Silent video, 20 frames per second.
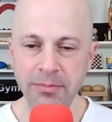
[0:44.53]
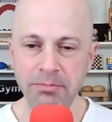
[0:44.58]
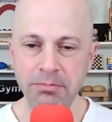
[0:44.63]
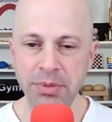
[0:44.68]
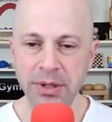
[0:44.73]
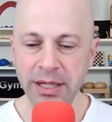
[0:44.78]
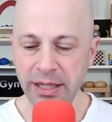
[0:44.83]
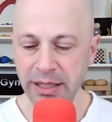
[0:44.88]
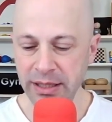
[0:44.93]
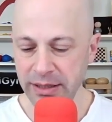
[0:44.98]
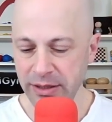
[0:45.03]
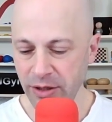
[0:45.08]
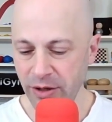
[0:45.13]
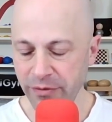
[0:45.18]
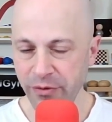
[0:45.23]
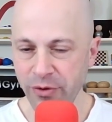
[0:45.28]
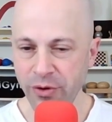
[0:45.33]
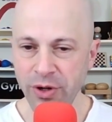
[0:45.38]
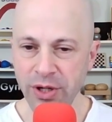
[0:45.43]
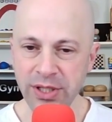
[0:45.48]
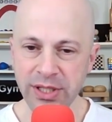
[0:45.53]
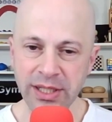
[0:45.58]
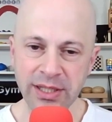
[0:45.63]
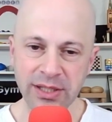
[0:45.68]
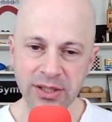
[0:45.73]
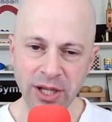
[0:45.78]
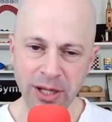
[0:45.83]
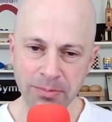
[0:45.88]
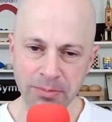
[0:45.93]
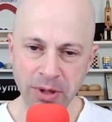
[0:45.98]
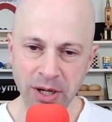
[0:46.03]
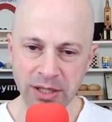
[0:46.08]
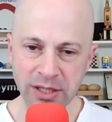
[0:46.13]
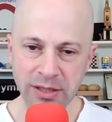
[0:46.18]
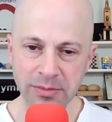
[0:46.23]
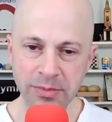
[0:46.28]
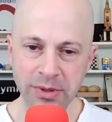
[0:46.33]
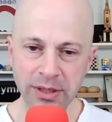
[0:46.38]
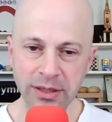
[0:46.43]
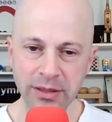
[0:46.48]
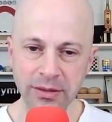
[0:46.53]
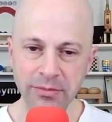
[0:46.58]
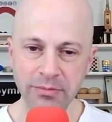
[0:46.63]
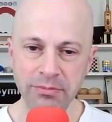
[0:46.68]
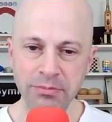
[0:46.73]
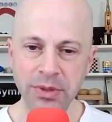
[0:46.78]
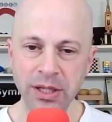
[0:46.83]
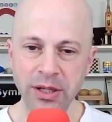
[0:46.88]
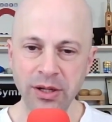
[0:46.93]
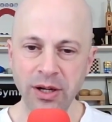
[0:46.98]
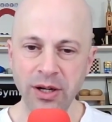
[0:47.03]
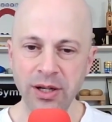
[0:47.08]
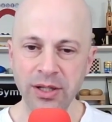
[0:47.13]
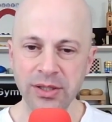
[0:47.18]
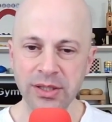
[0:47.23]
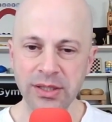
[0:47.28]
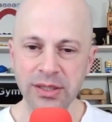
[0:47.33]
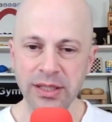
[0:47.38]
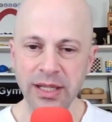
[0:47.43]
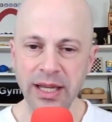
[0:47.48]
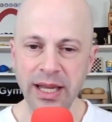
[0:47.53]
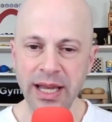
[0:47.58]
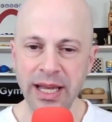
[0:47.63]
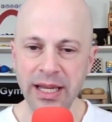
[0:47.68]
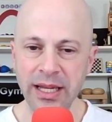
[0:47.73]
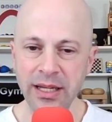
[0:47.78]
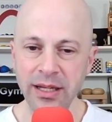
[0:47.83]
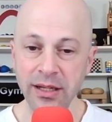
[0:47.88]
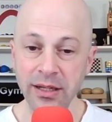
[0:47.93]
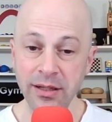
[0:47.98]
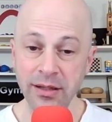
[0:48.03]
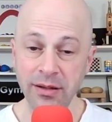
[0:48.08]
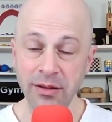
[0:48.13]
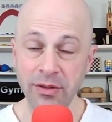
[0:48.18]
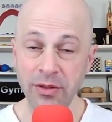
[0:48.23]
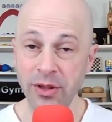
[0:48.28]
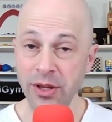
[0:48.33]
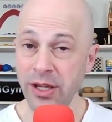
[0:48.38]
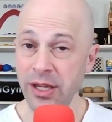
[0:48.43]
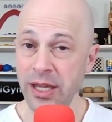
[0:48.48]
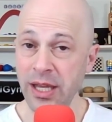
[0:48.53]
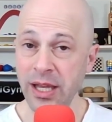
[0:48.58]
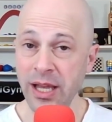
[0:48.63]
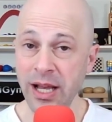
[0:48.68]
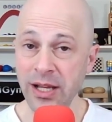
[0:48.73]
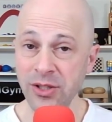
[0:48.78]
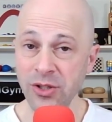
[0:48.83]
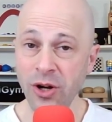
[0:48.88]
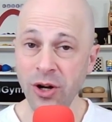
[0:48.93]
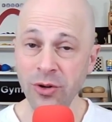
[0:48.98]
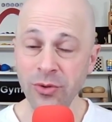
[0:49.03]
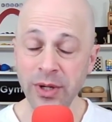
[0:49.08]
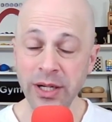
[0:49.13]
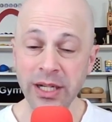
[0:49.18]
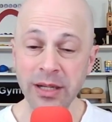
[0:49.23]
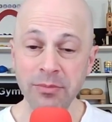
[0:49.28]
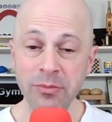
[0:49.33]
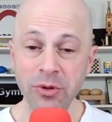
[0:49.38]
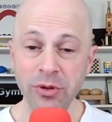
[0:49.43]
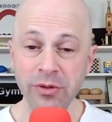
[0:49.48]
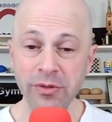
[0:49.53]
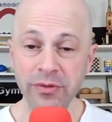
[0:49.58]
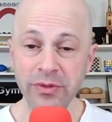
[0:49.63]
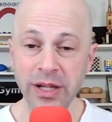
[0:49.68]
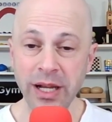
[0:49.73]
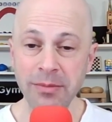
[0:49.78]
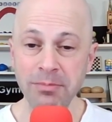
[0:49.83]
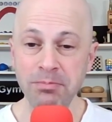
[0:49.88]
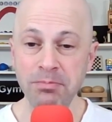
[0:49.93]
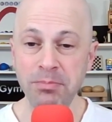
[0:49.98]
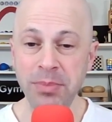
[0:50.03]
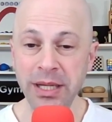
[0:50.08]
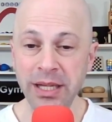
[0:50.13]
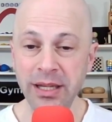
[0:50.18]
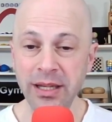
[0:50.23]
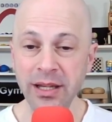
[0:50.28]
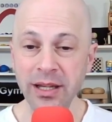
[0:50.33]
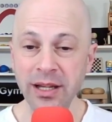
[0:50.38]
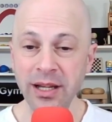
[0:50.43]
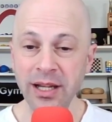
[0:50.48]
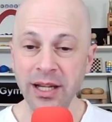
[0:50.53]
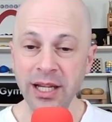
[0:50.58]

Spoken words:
but of course it's not possible because A, the king has already moved, and B,